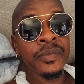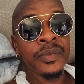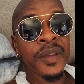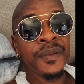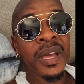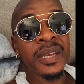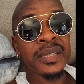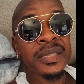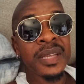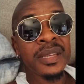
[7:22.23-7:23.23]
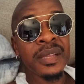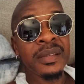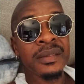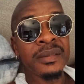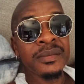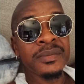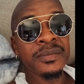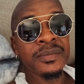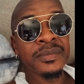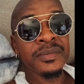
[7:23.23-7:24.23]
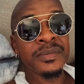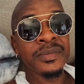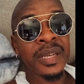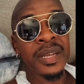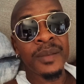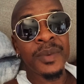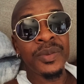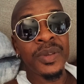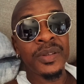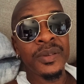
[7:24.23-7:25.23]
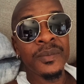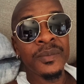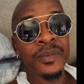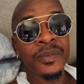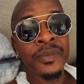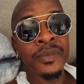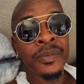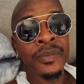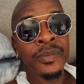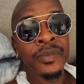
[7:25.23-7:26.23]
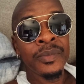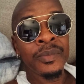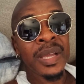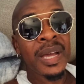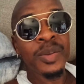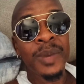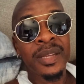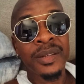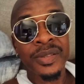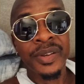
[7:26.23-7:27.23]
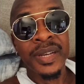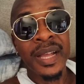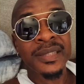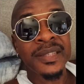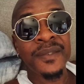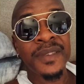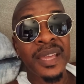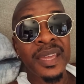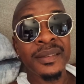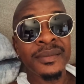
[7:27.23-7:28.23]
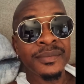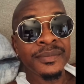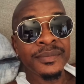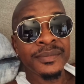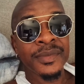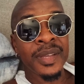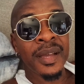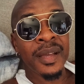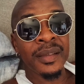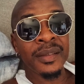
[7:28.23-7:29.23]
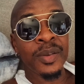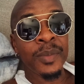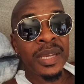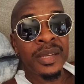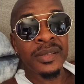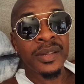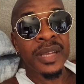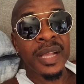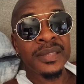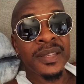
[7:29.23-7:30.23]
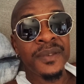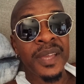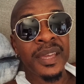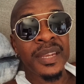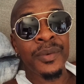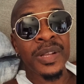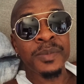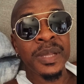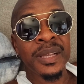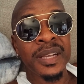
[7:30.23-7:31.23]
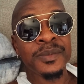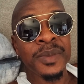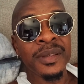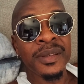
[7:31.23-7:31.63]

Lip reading: If you understand that, and that they might do, you know. Because nobody no turn on TV again. Nobody no turn on TV again and watch Bill Cosby.